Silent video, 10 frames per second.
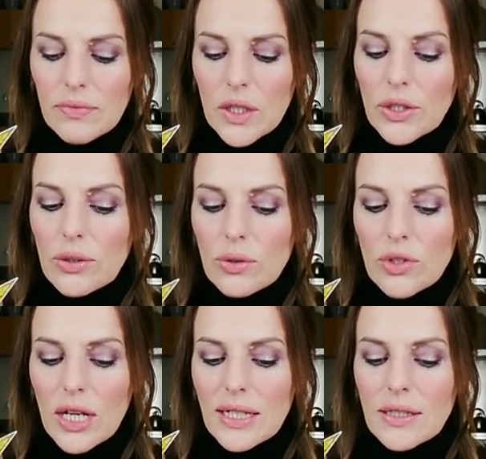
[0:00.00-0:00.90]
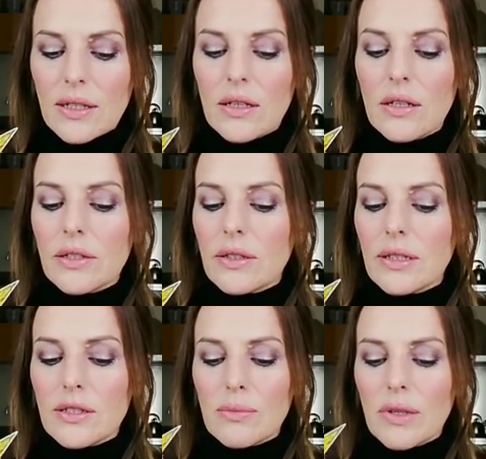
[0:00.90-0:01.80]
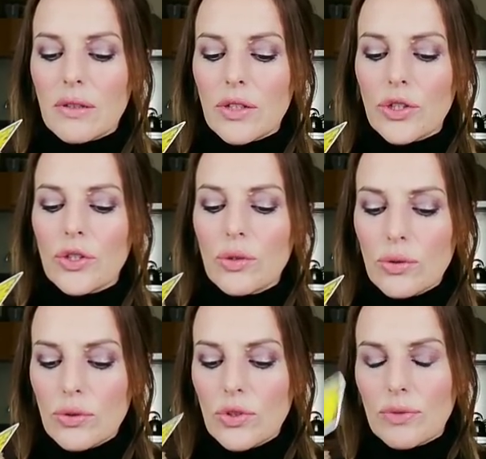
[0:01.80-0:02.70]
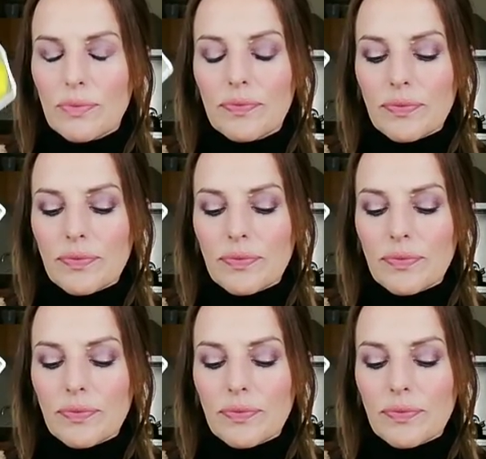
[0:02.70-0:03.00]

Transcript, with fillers: Huge lesson learned this month. Huge.